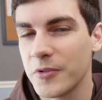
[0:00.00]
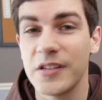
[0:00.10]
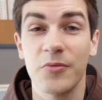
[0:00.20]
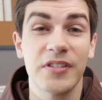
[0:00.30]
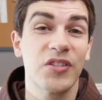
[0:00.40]
it
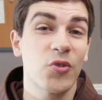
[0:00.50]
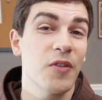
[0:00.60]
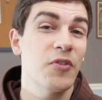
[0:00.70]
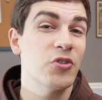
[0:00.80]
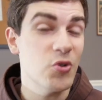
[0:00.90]
was sort
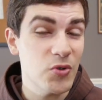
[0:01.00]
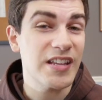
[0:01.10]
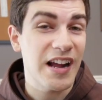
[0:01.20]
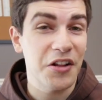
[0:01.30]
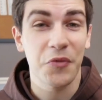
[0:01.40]
of a new
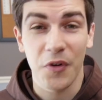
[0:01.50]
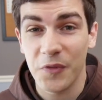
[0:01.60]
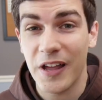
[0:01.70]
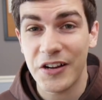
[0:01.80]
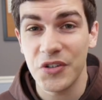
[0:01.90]
style of
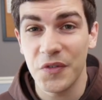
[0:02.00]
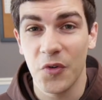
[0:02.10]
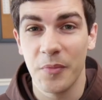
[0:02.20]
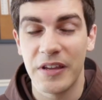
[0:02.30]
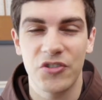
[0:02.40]
reflection
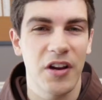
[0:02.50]
for me,